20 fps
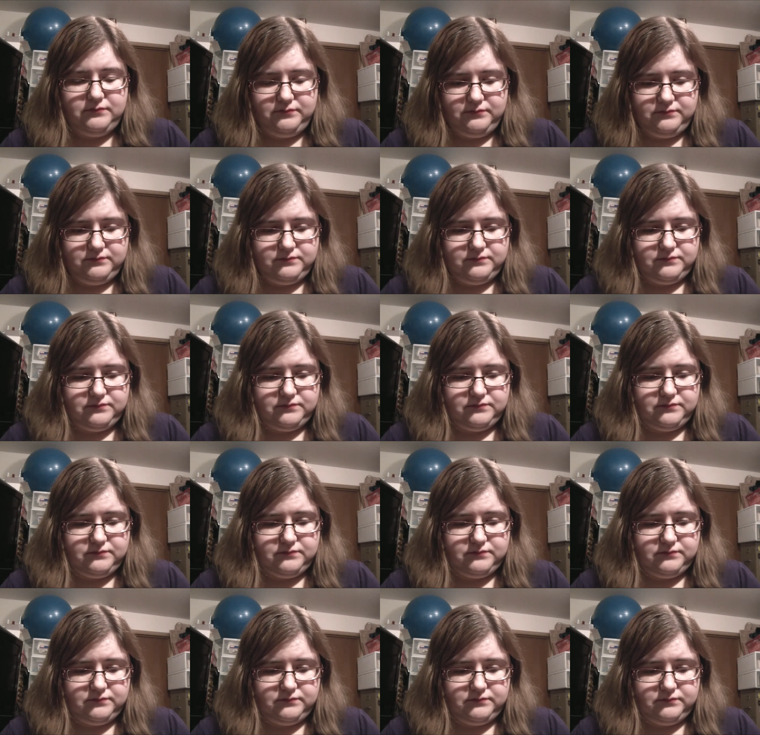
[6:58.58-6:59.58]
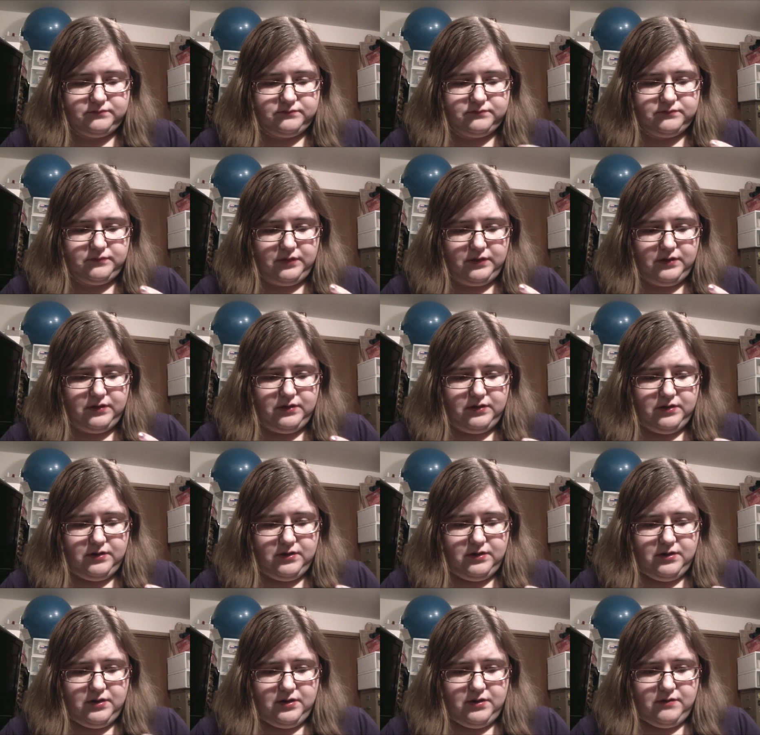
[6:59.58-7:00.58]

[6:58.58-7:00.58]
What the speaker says: Nothing is said.